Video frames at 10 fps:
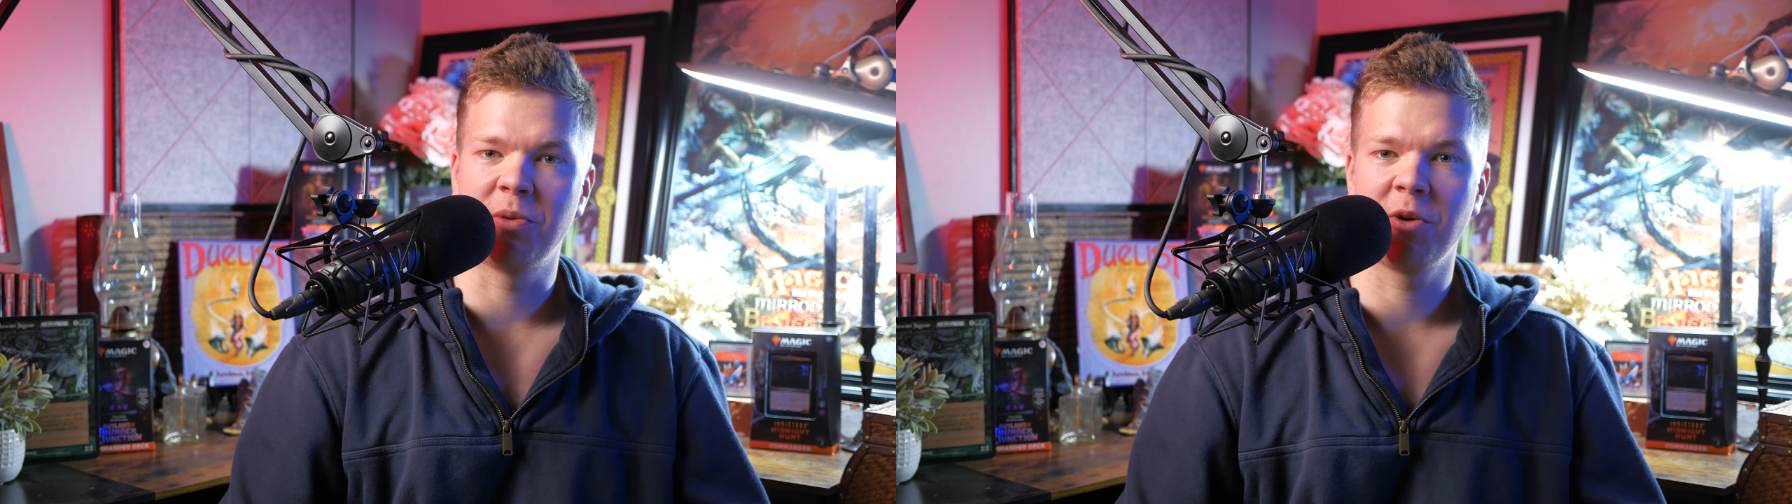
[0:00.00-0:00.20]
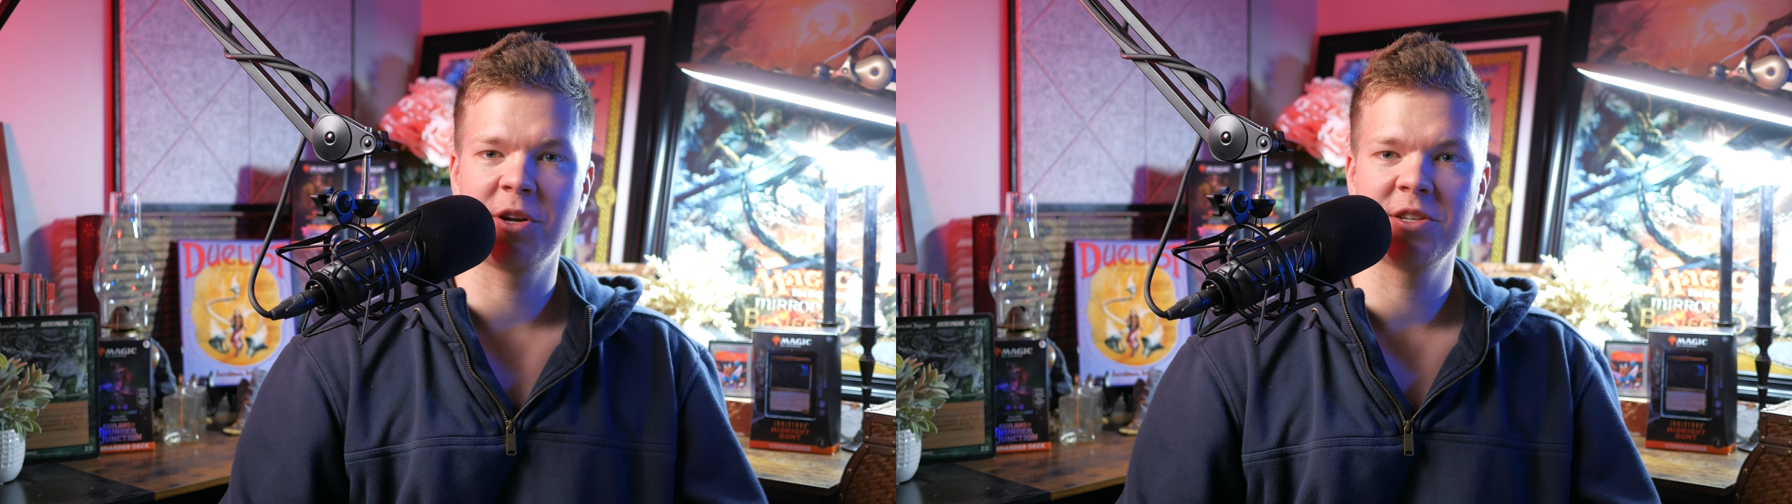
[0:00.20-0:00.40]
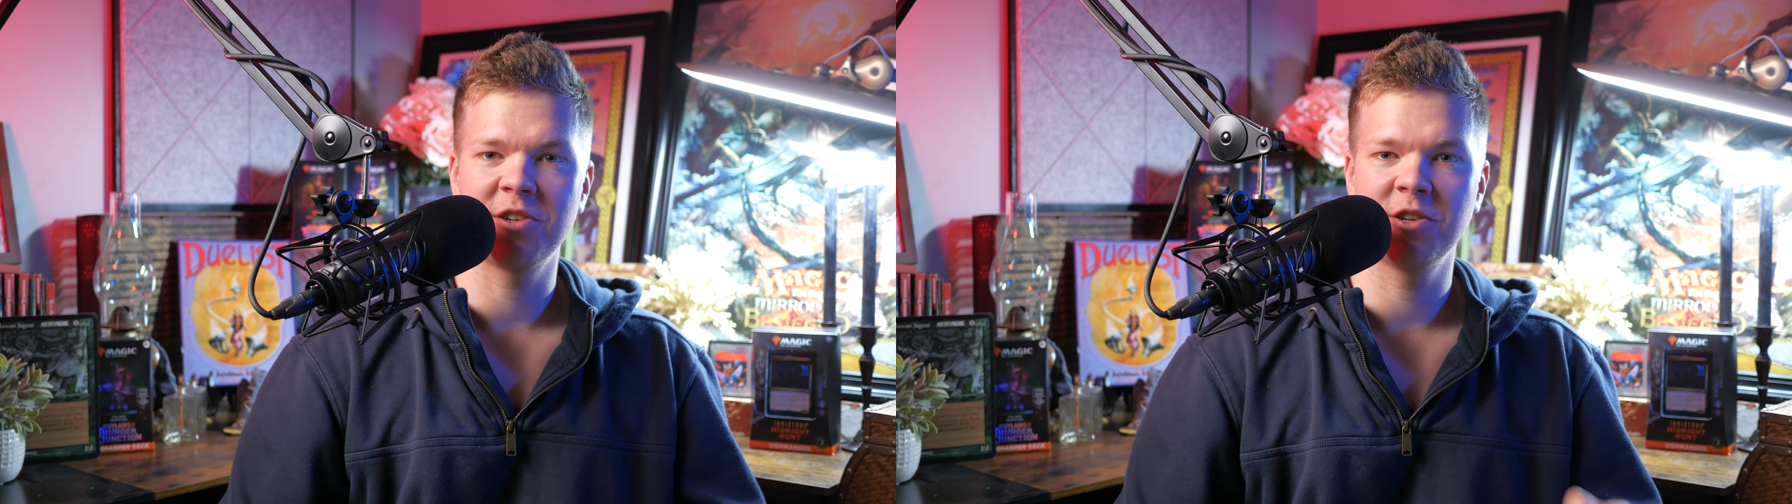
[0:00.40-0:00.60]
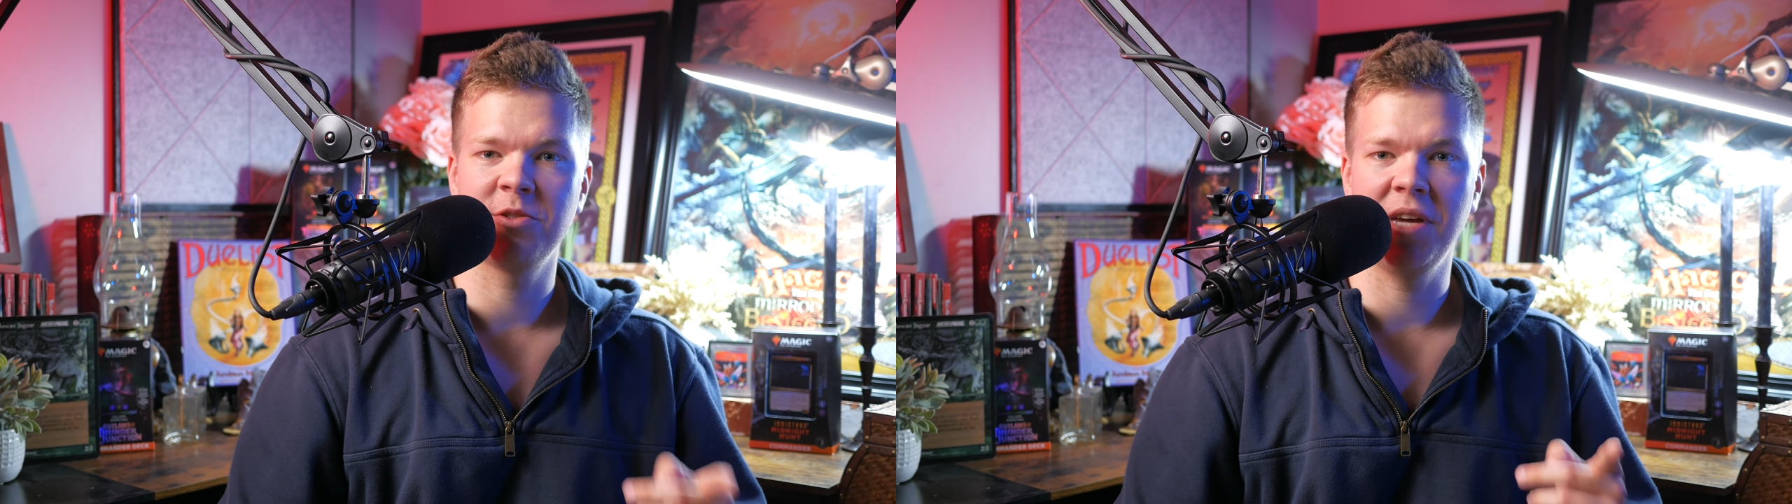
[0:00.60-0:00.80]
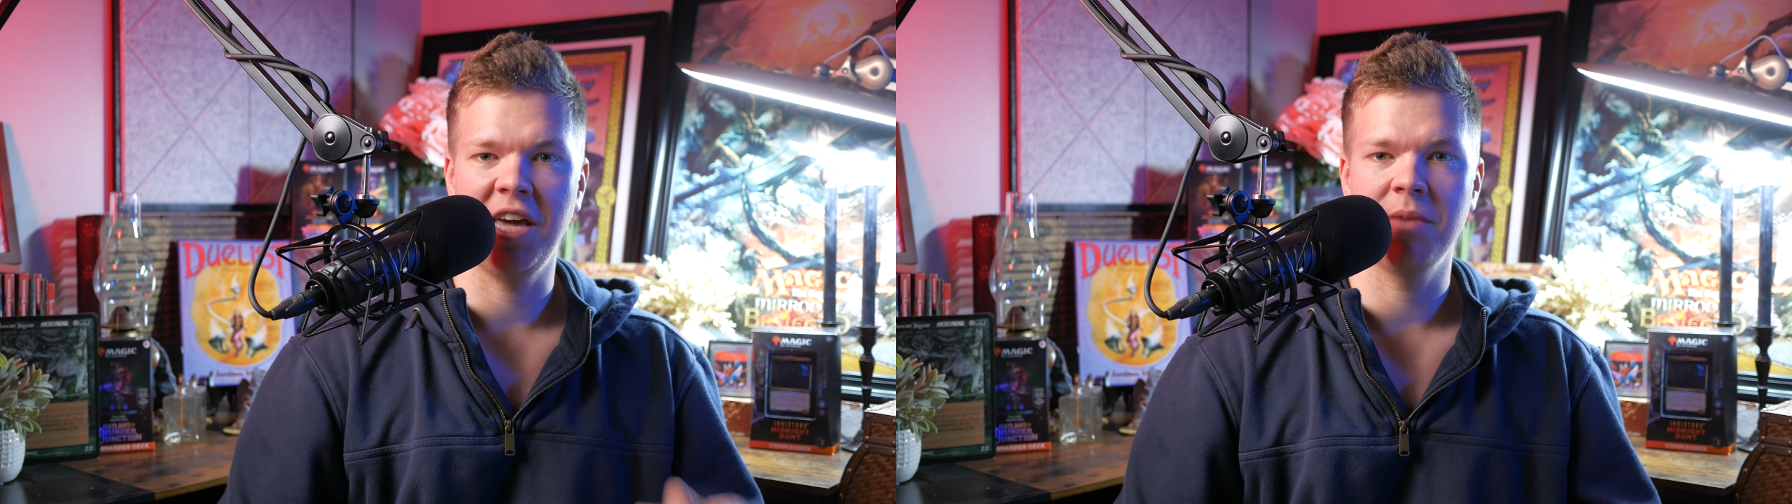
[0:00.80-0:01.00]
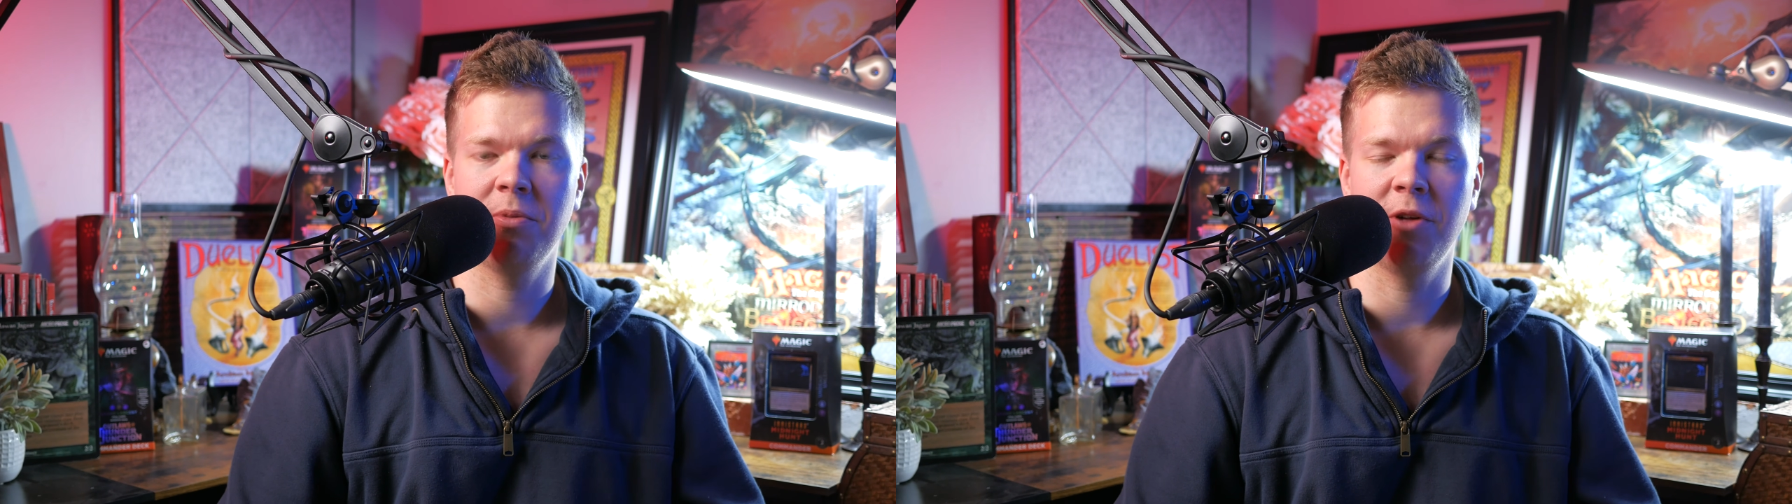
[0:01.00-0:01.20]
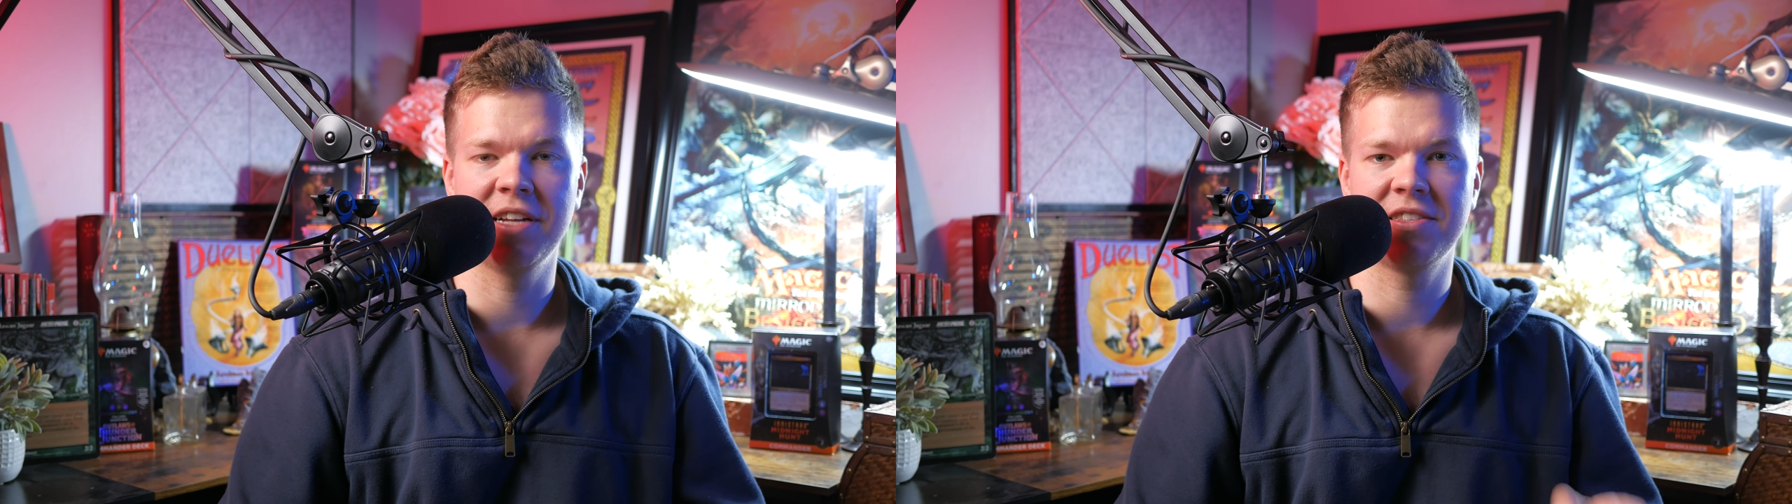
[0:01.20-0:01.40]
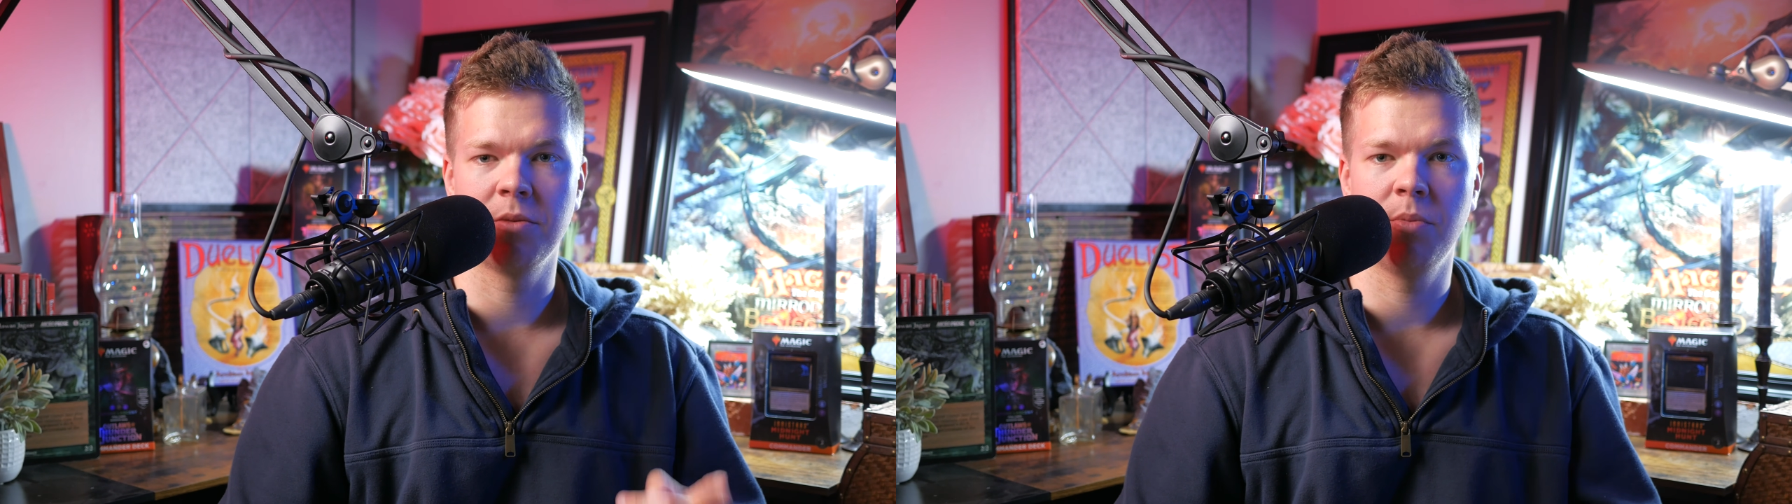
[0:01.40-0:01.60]
We're going to start doing gameplay
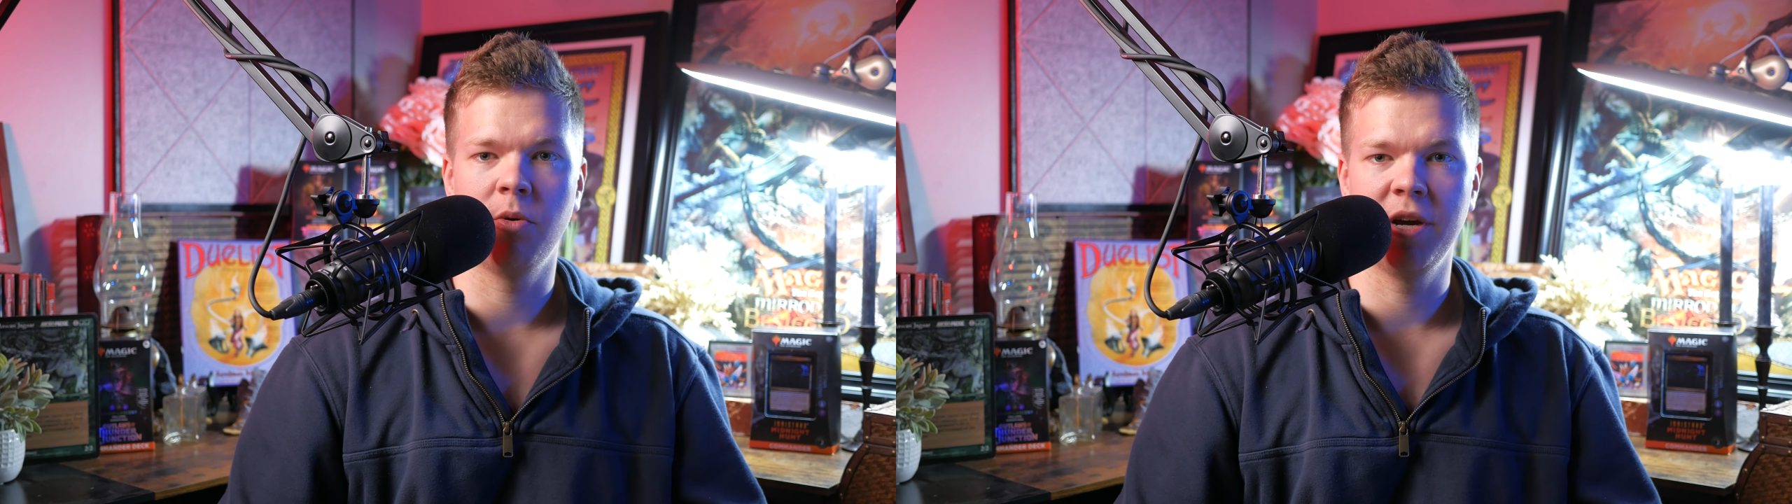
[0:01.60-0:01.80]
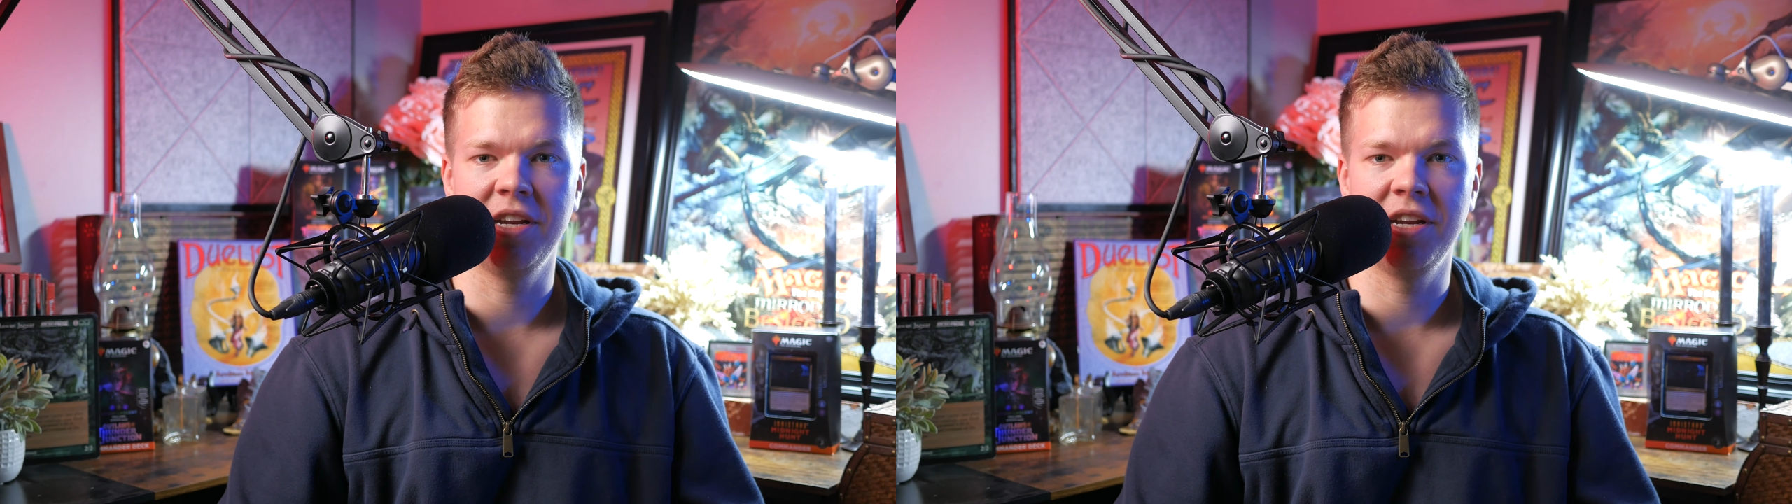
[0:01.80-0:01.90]
at some point,